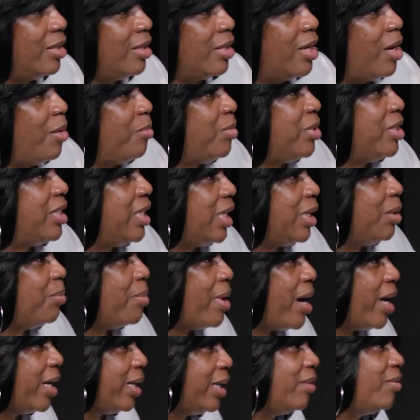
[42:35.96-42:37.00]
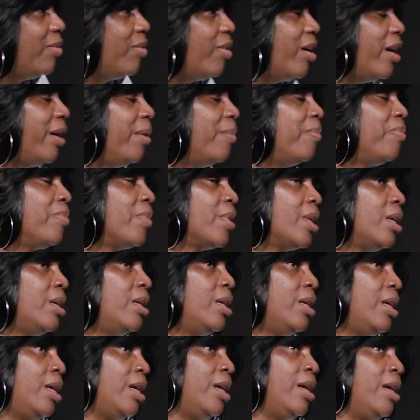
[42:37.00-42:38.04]
I'm just anybody, right?
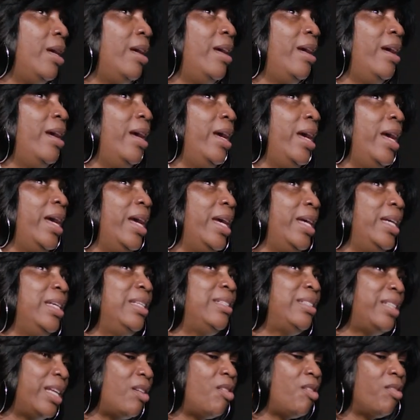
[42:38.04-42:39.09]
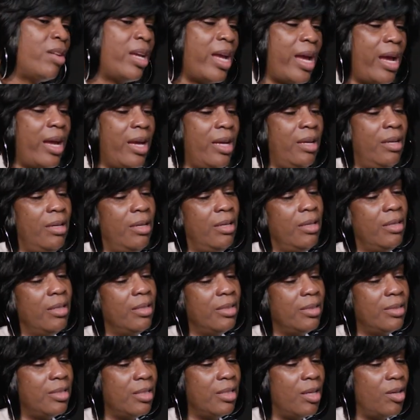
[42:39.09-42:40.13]
And he said, okay.
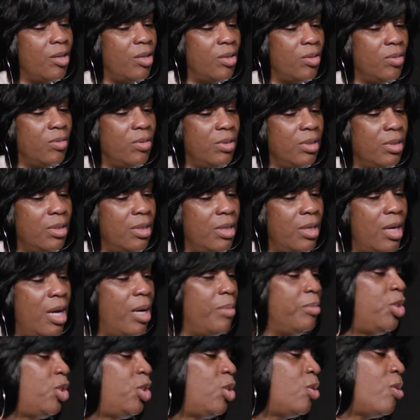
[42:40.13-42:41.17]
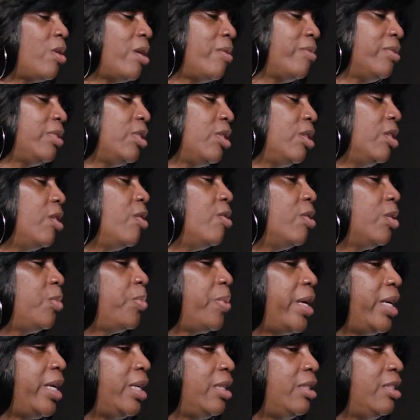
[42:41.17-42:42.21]
So I'm sure I was the lowest
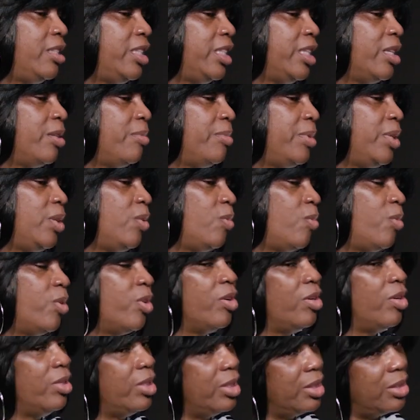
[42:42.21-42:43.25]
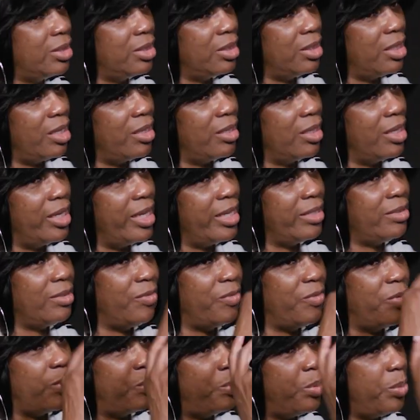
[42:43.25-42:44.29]
paid GM in the world. And this is another
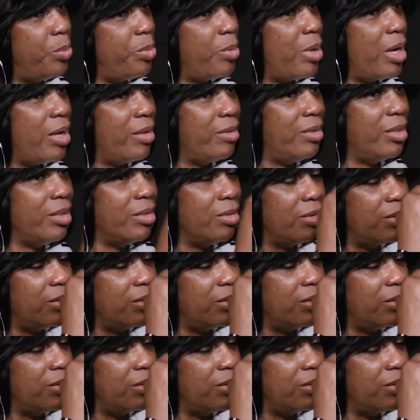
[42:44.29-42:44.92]
lesson for people out there to